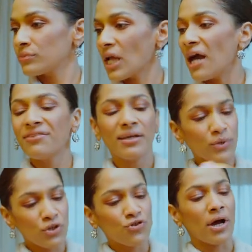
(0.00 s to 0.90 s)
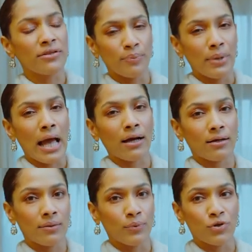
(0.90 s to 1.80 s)
I think I'm gonna try the black.
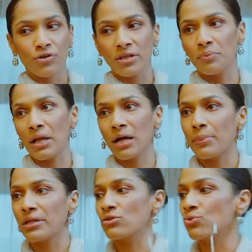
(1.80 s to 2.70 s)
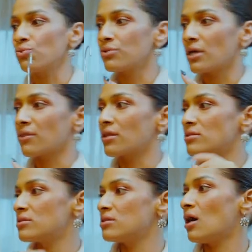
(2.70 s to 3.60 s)
I'm gonna try the black pantsuit and then
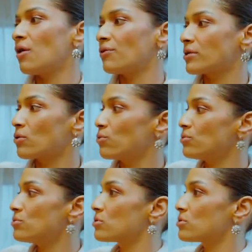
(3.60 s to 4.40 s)
see how that goes.